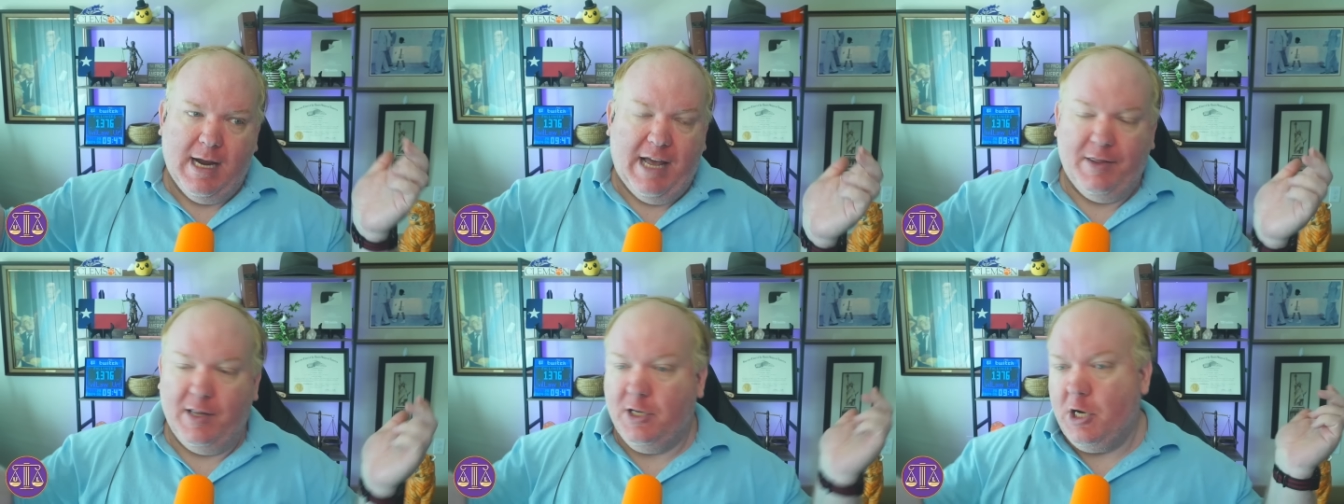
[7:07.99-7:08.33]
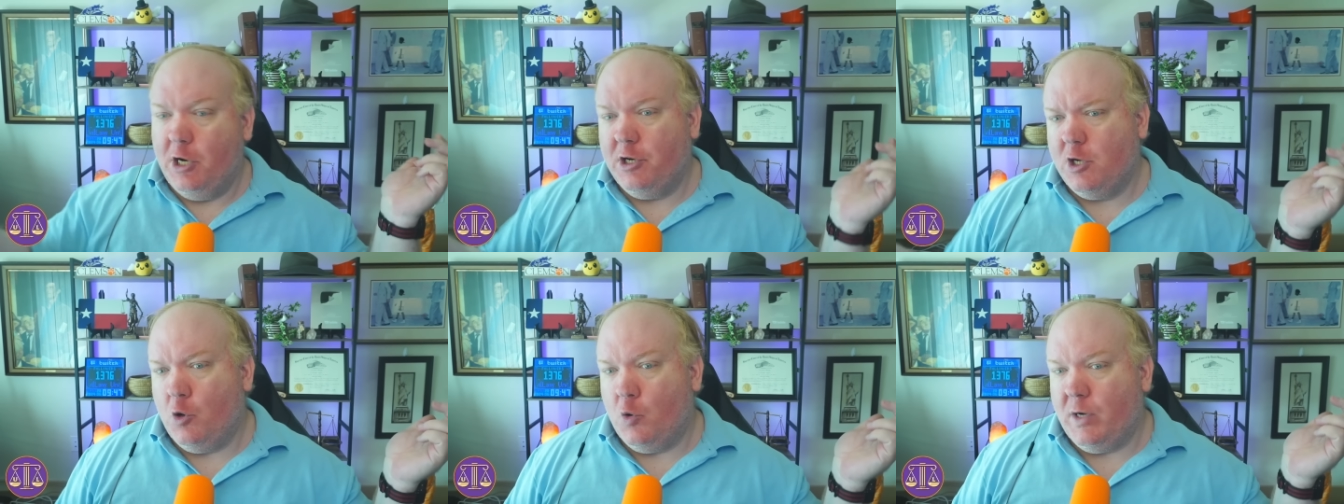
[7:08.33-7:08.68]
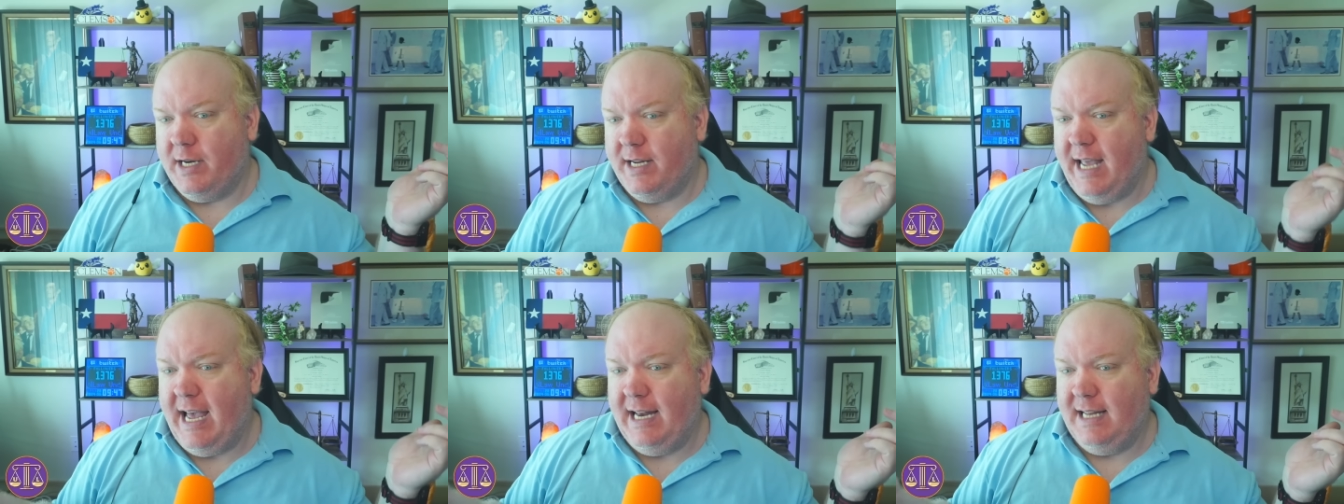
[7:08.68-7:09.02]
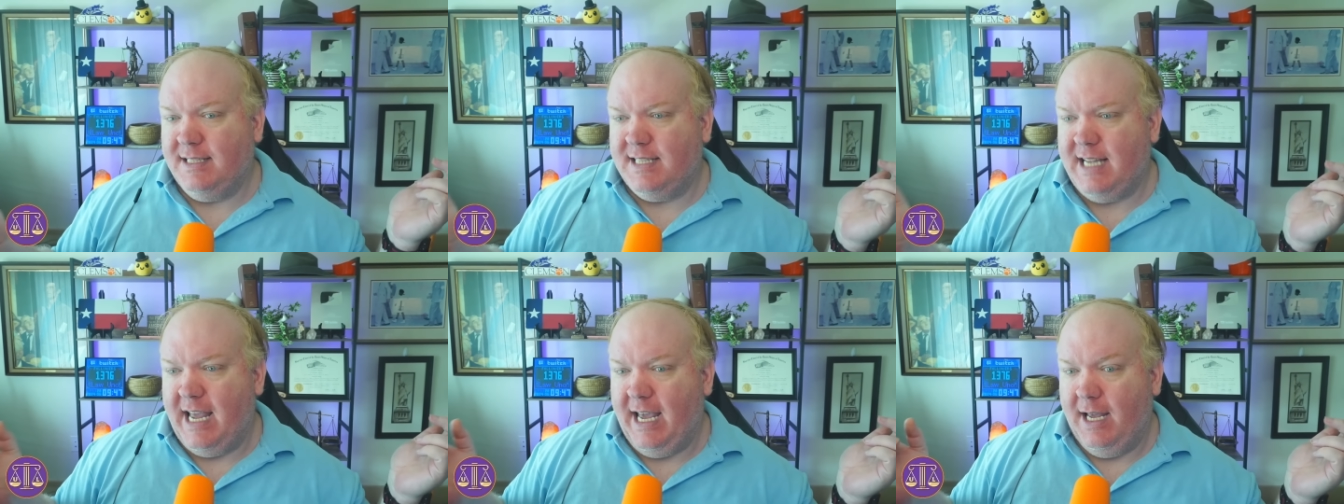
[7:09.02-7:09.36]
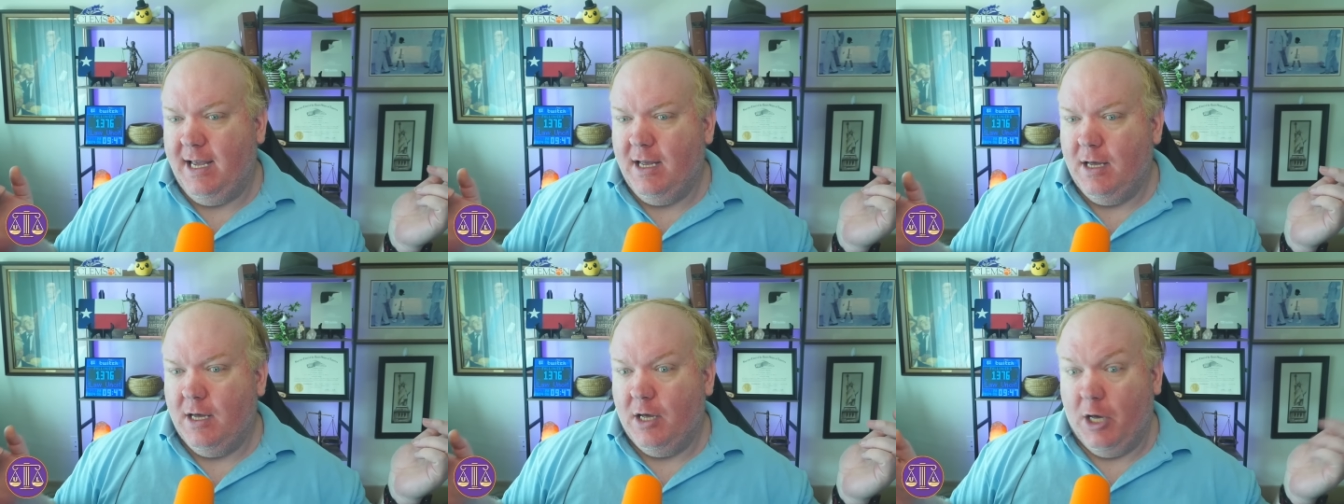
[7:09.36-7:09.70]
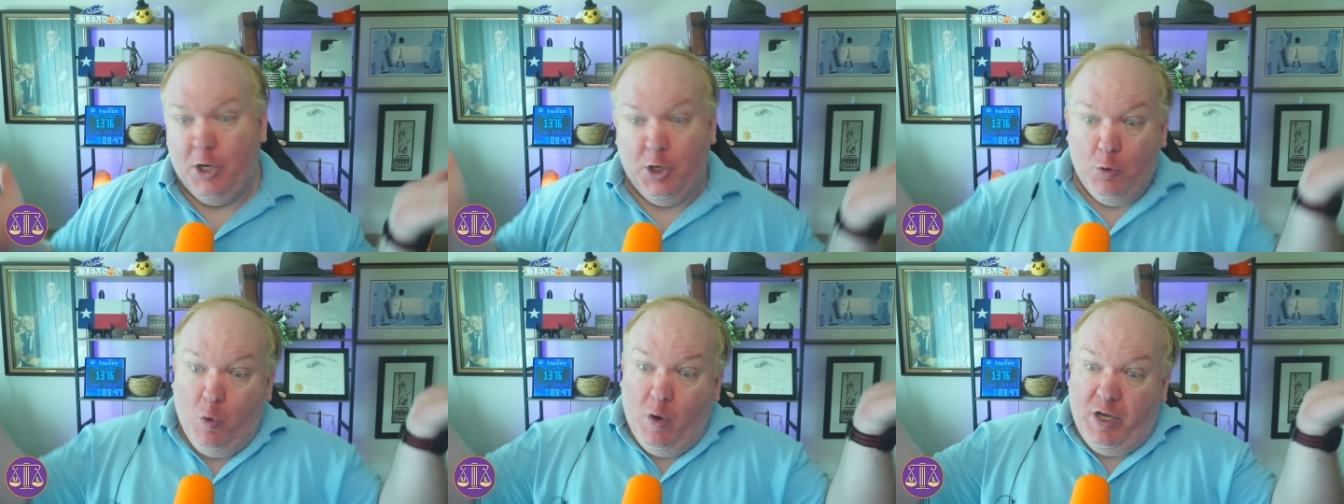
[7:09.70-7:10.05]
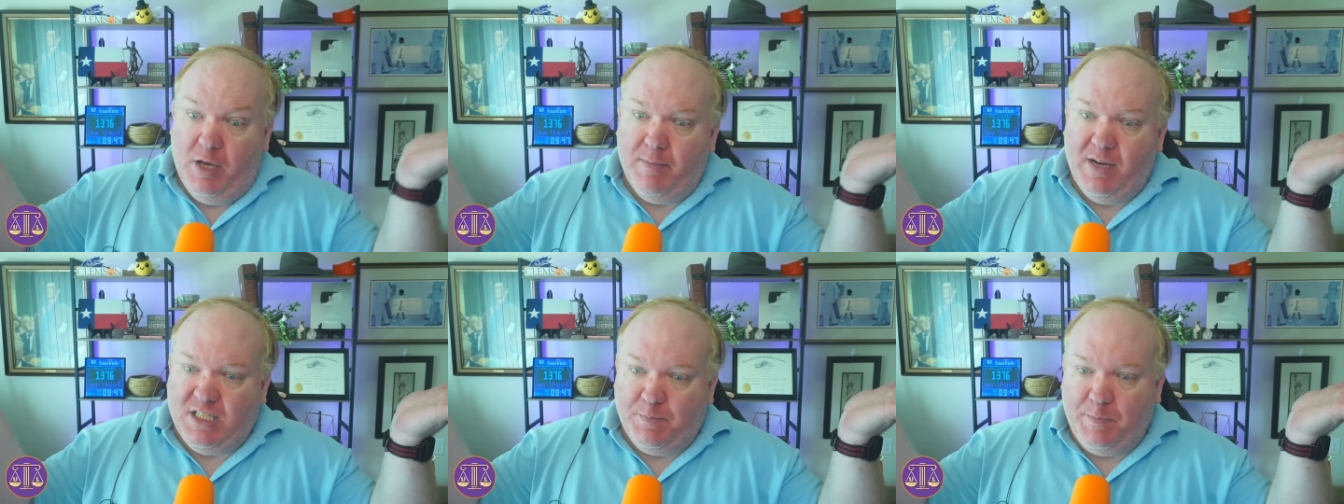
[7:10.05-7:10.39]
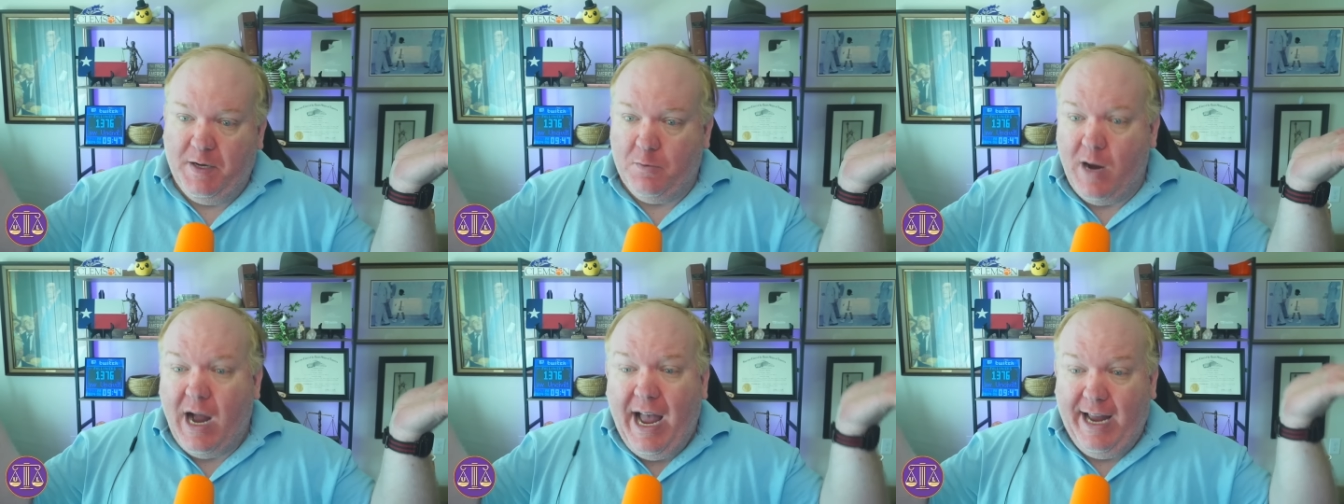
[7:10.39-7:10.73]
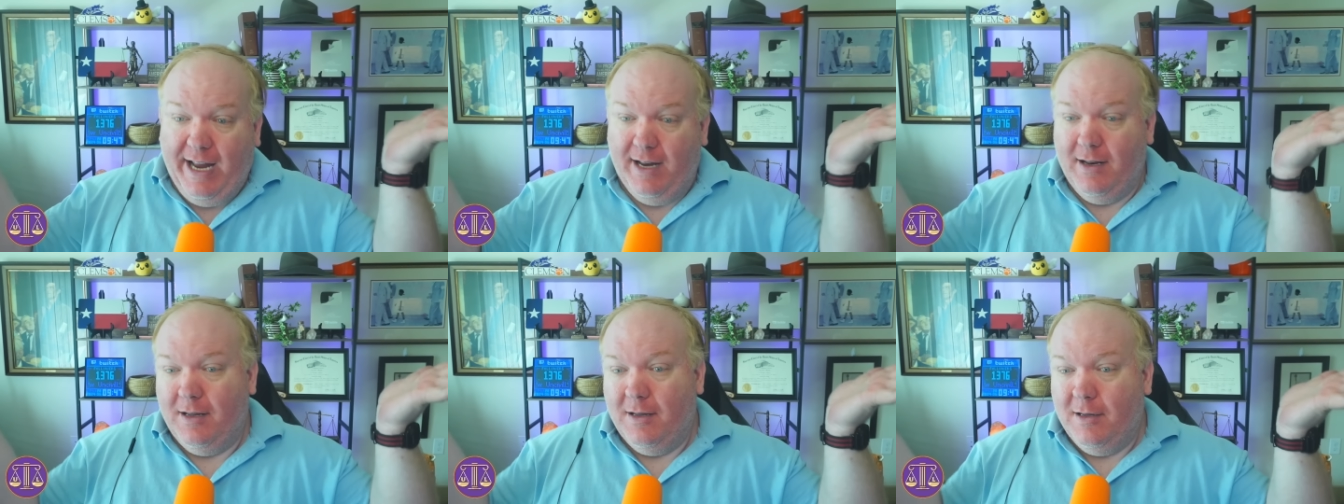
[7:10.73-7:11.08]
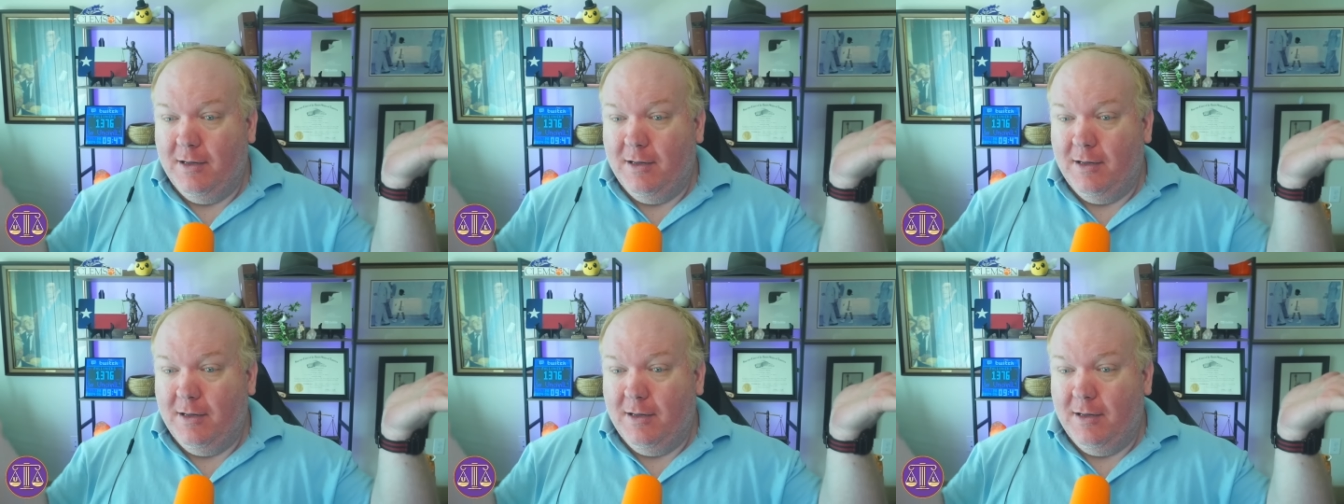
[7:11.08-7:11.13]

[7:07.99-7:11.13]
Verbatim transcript: and they go to court again and say, well, you must be right.